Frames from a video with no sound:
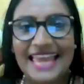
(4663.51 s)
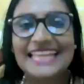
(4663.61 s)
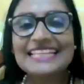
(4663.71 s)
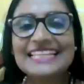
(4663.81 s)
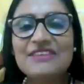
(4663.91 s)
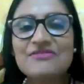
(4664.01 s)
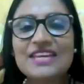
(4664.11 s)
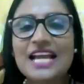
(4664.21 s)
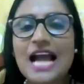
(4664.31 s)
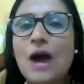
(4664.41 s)
in
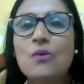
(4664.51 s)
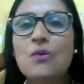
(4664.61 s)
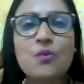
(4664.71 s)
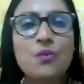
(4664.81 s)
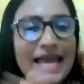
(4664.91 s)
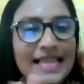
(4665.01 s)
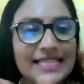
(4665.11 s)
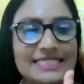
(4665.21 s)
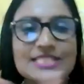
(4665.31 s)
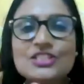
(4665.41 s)
giving a
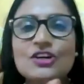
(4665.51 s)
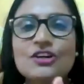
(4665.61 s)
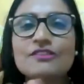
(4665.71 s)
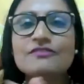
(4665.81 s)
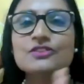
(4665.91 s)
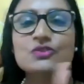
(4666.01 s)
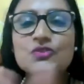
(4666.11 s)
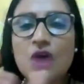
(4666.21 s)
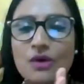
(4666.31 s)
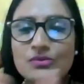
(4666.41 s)
well-deserved
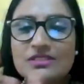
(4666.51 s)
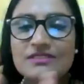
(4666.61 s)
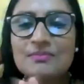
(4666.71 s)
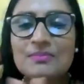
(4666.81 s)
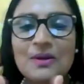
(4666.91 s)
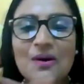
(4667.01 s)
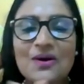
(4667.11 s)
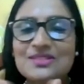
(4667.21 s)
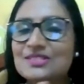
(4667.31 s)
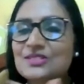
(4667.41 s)
round of
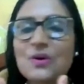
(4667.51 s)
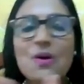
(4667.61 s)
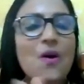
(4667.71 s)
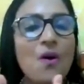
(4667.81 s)
applause to